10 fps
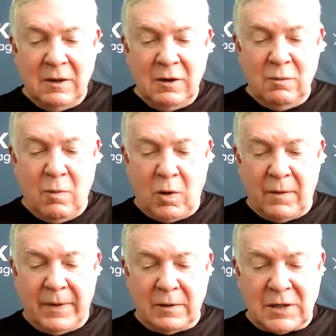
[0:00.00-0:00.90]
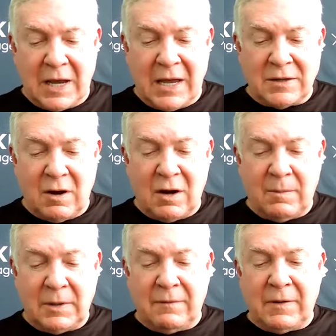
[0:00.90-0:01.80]
who more of those guys are.
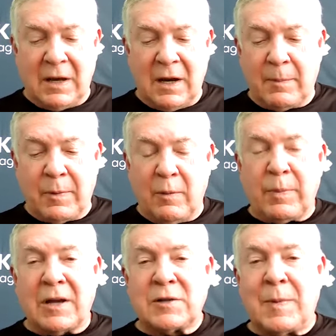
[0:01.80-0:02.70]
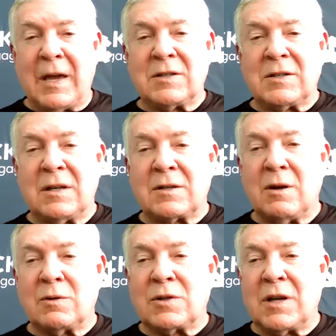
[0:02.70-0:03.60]
But they've got a lot of pro prospects. And as
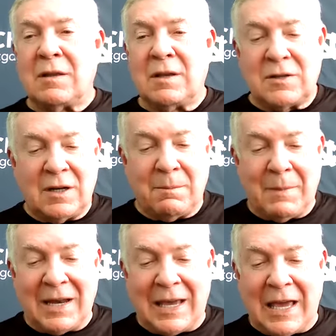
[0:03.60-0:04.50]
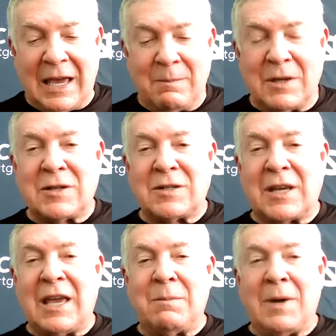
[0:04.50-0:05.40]
Coach said, this isn't a money game. This is a
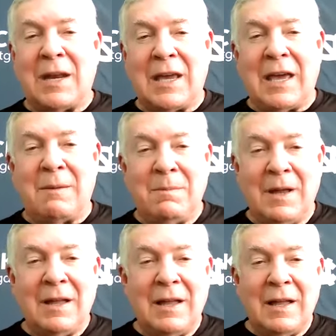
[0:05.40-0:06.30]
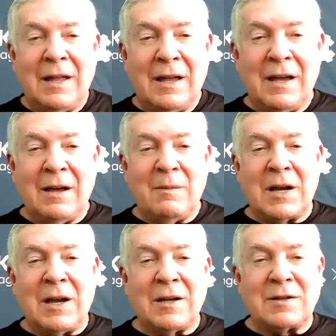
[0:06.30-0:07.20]
get money game,
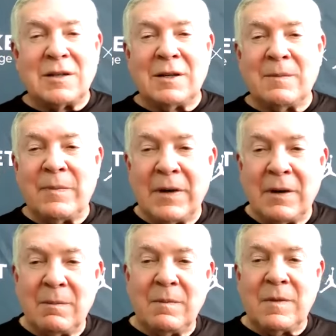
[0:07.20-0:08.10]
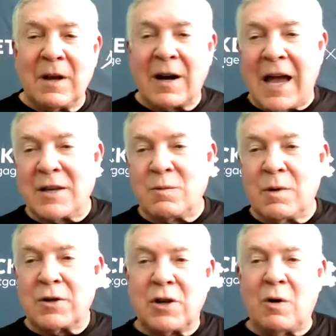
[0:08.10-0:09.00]
because their guys
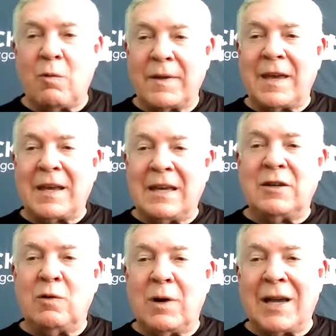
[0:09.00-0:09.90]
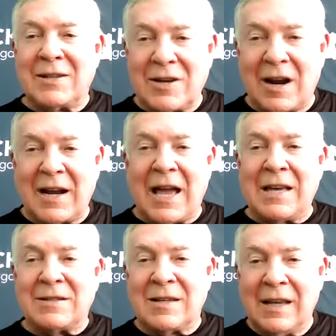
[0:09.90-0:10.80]
want to show what they can do against our
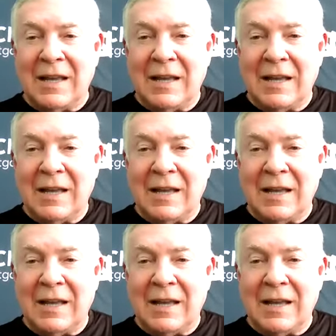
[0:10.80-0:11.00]
guys